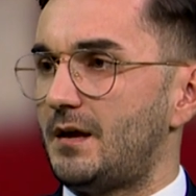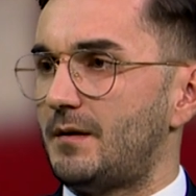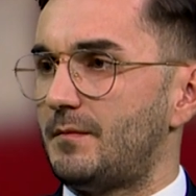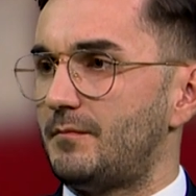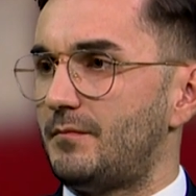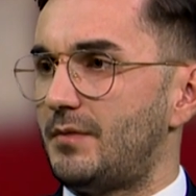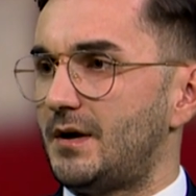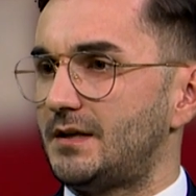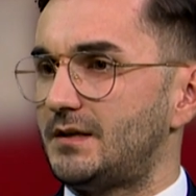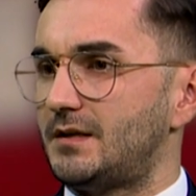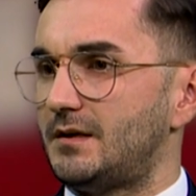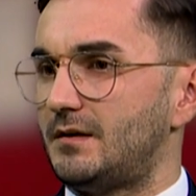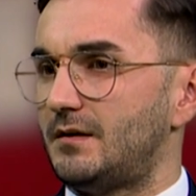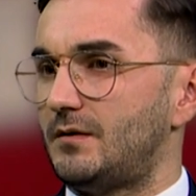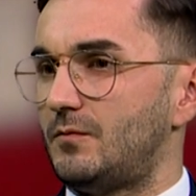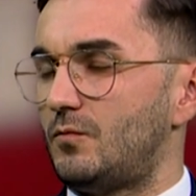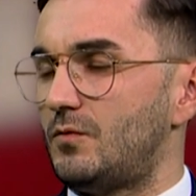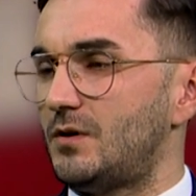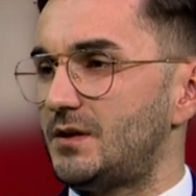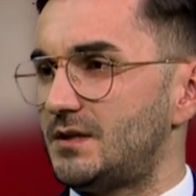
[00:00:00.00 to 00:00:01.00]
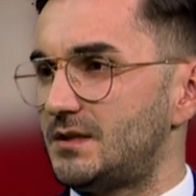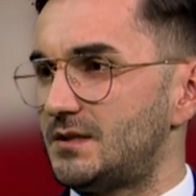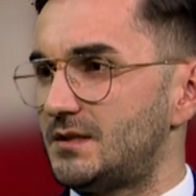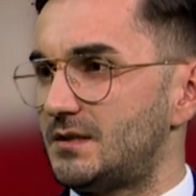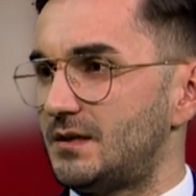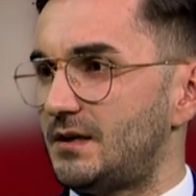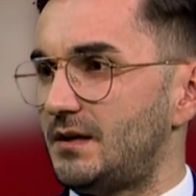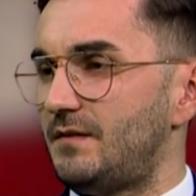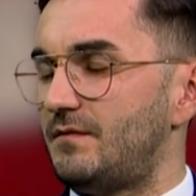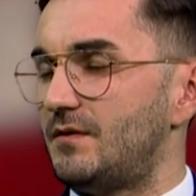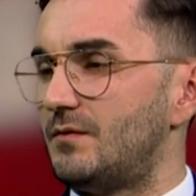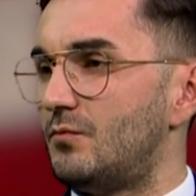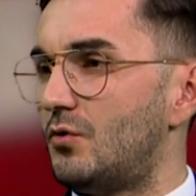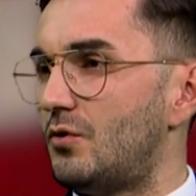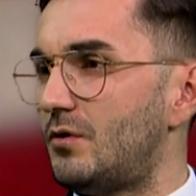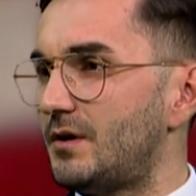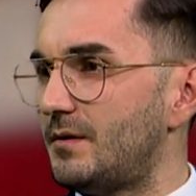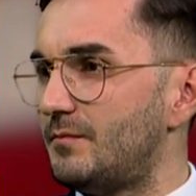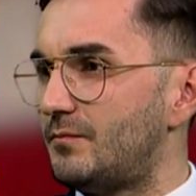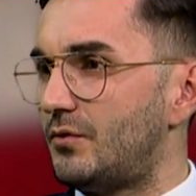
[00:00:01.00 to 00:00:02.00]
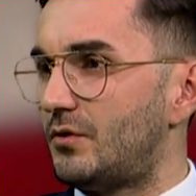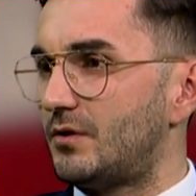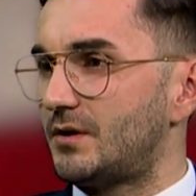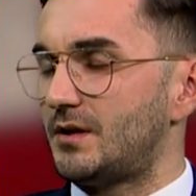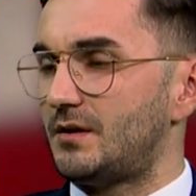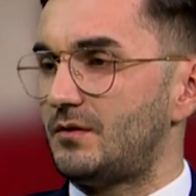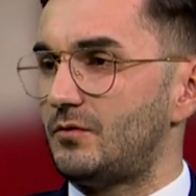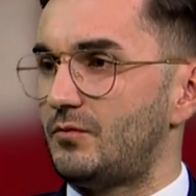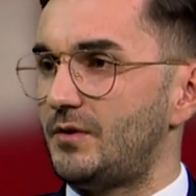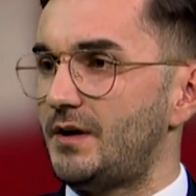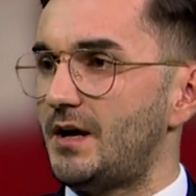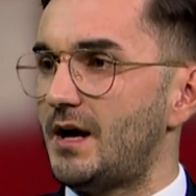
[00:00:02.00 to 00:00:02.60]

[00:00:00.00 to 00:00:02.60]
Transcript: but what is even more important, we